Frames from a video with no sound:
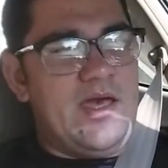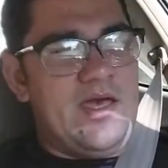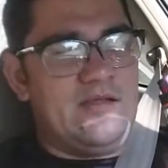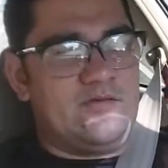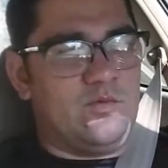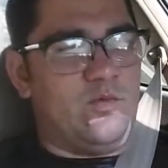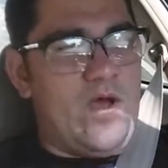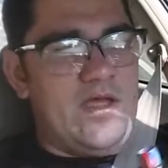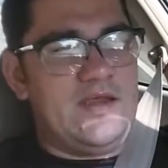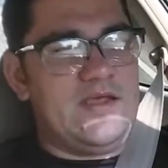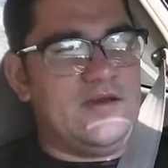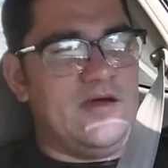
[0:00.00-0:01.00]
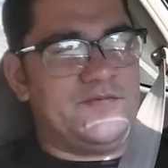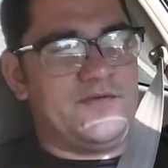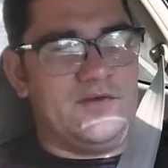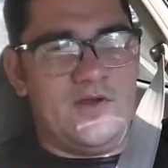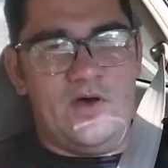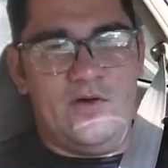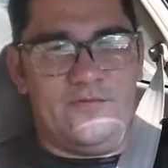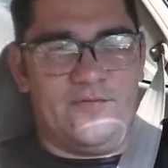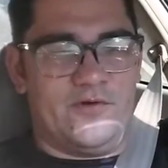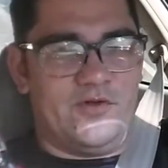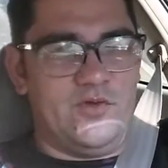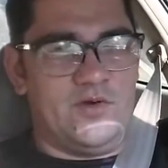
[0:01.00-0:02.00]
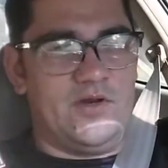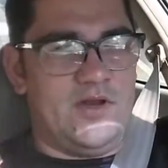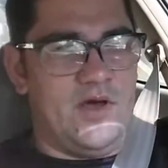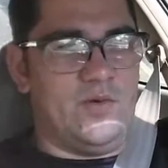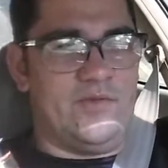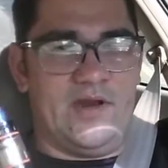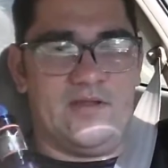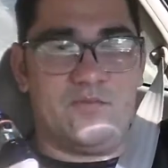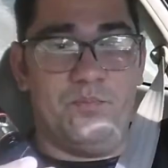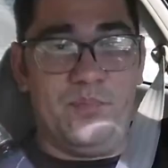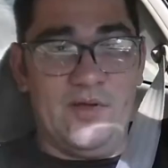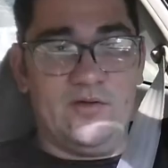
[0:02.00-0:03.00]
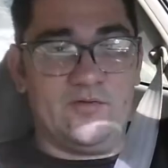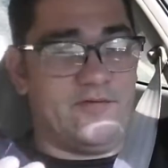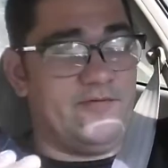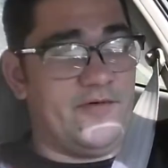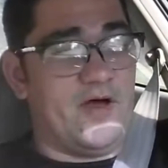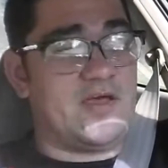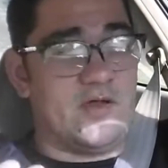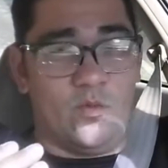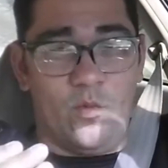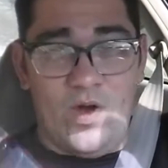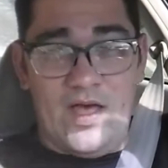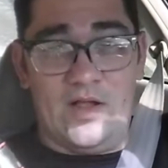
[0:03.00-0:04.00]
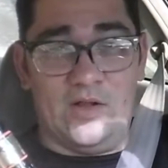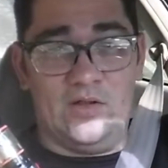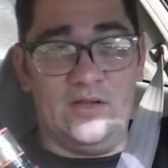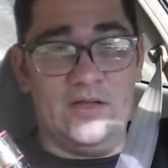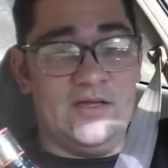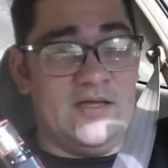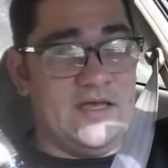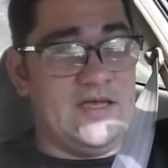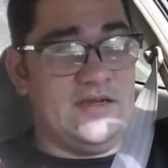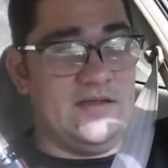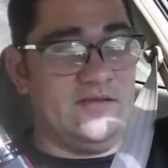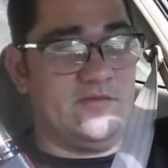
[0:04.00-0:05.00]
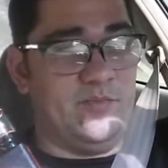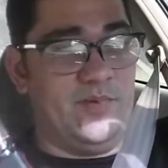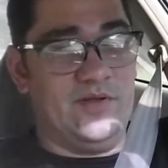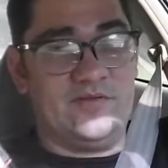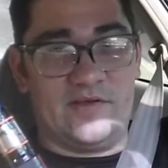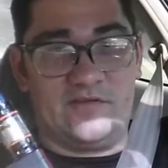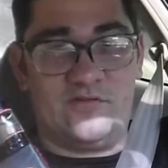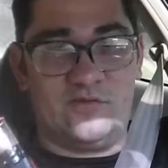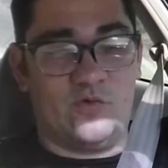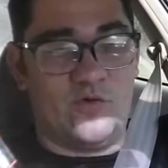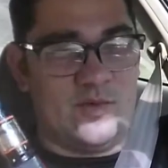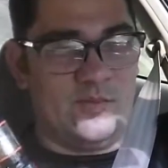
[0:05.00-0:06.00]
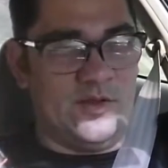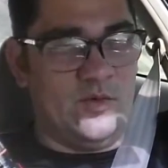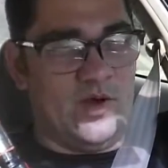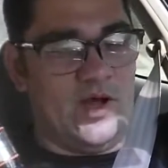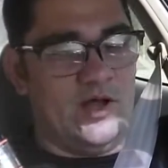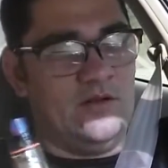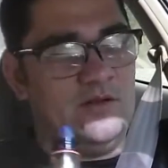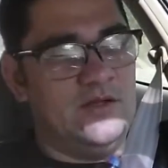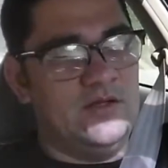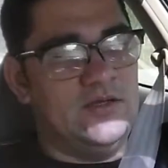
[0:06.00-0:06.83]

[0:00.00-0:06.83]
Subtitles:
It's weighty enough for you to know that it's built fucking well. It is built extremely well.